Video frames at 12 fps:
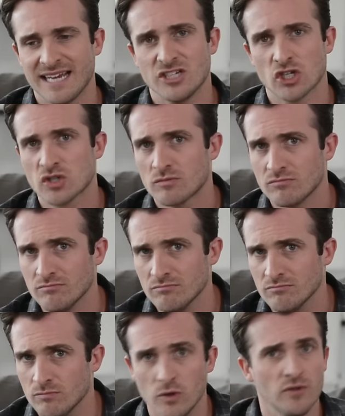they just
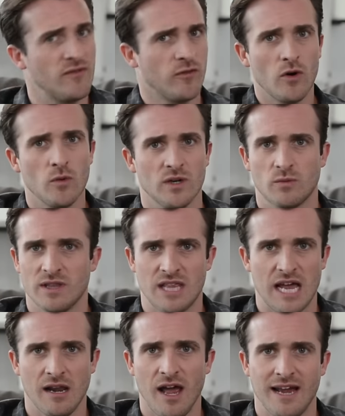move forward with
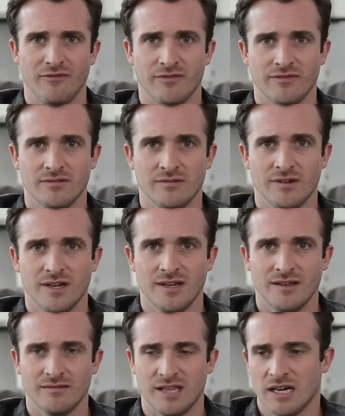their life.
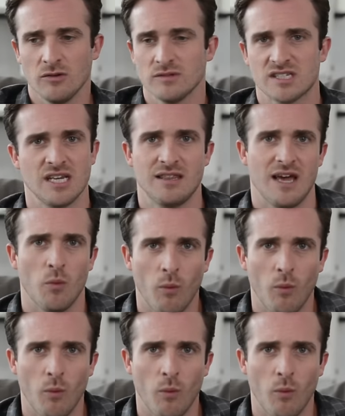They don't sit there